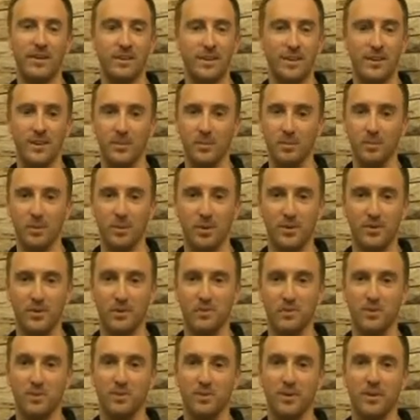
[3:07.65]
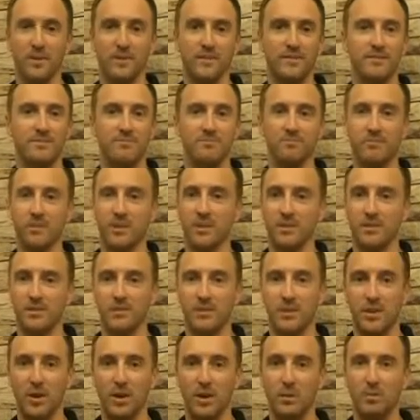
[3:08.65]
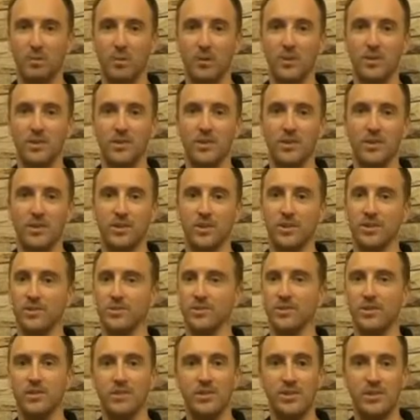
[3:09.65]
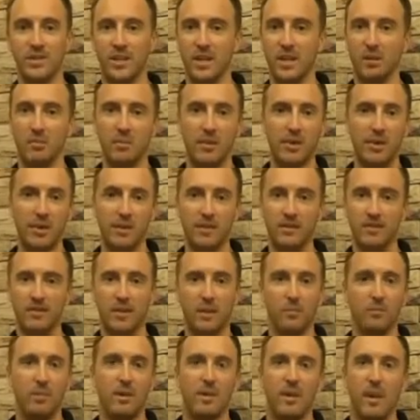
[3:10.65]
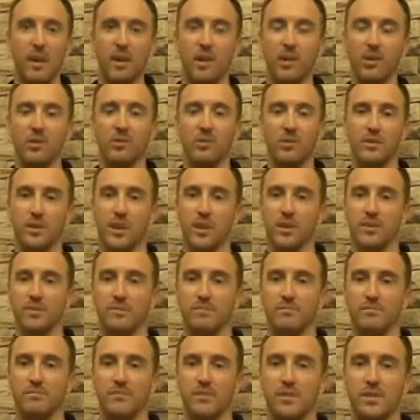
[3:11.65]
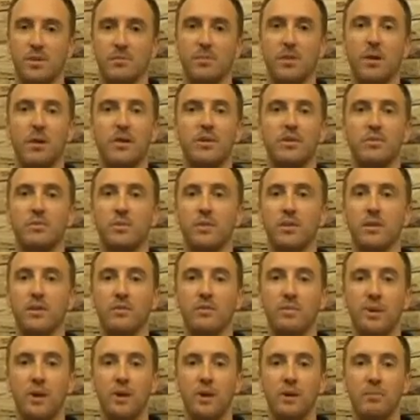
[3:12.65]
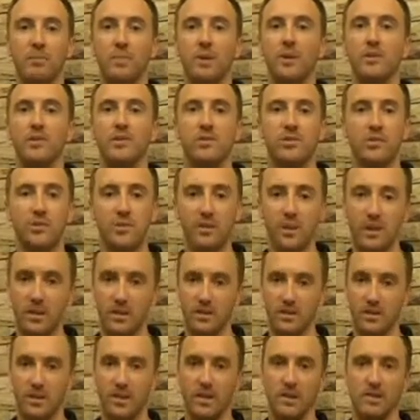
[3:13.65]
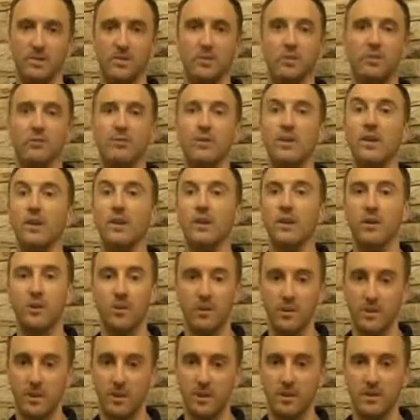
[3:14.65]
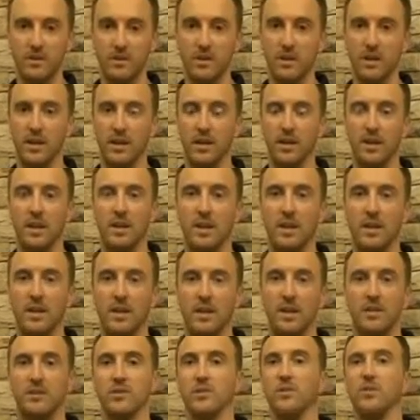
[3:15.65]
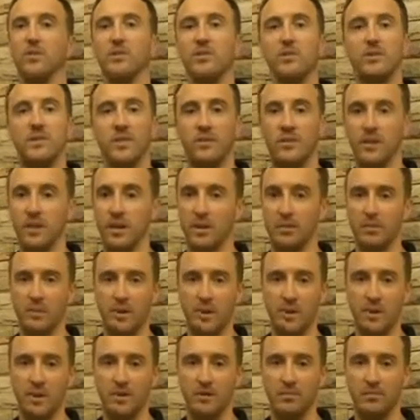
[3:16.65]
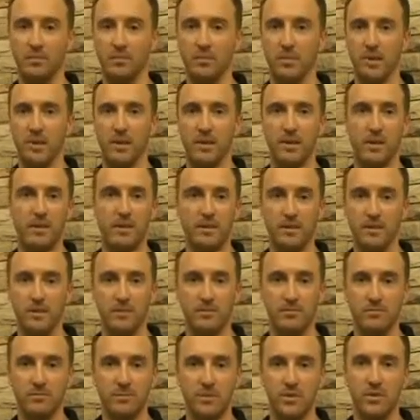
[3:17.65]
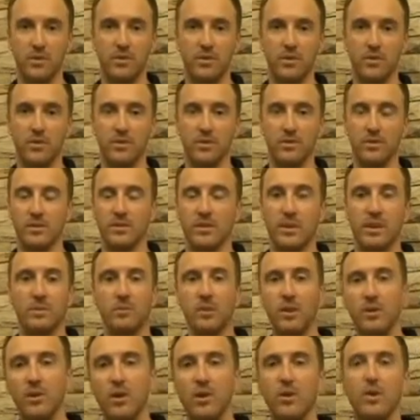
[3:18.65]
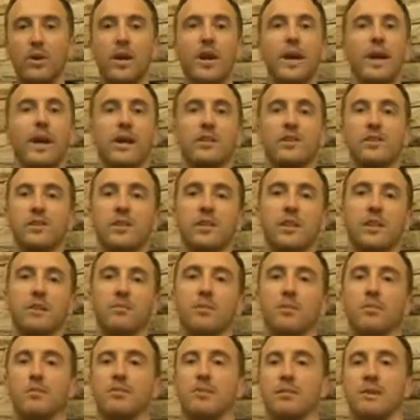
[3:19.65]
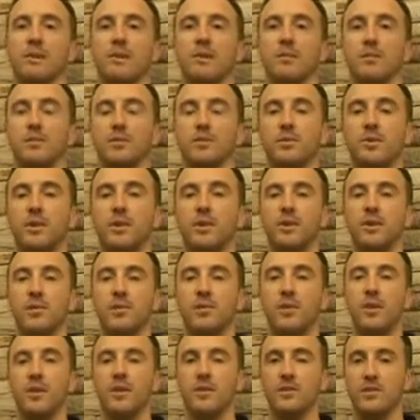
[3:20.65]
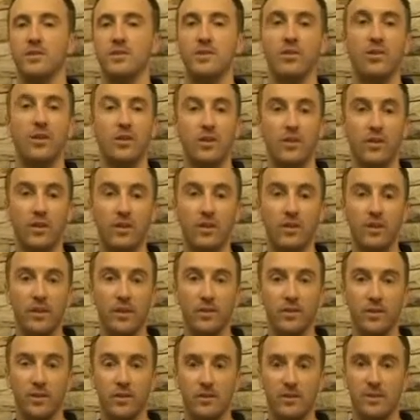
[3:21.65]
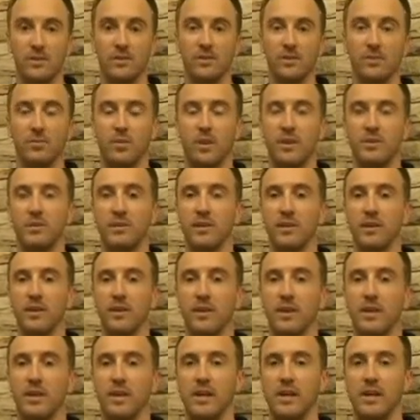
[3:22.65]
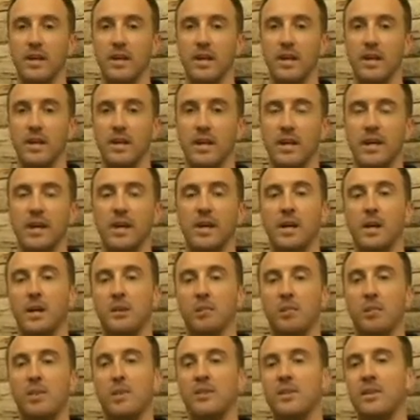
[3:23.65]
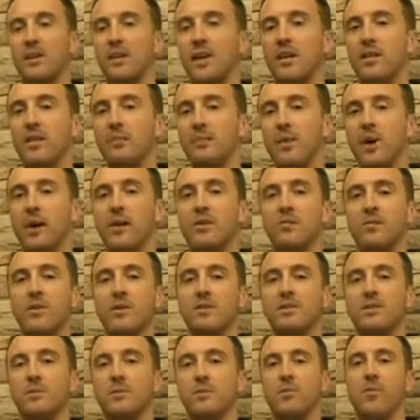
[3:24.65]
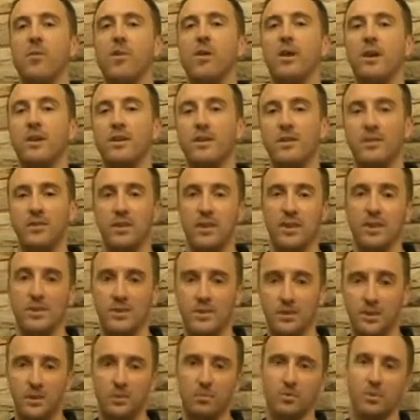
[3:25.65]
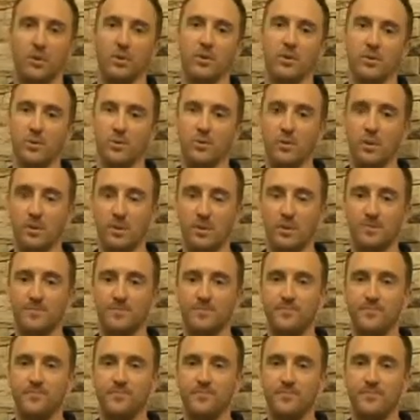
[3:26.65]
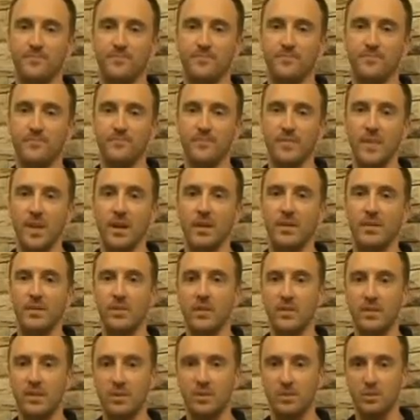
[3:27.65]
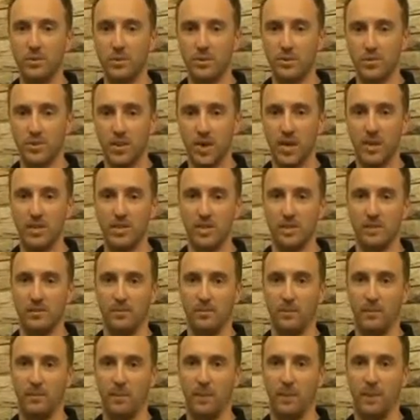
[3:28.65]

You need to approach a woman because if you don't approach her, she's just going to be something that you looked at. She might as well have been a picture on the internet or a video on the internet. That's all she's ever going to be to you. There's going to be no connection there between you. She's not going to know that you existed, basically. But there's another main reason why you need to approach women, and it's got to do with attraction.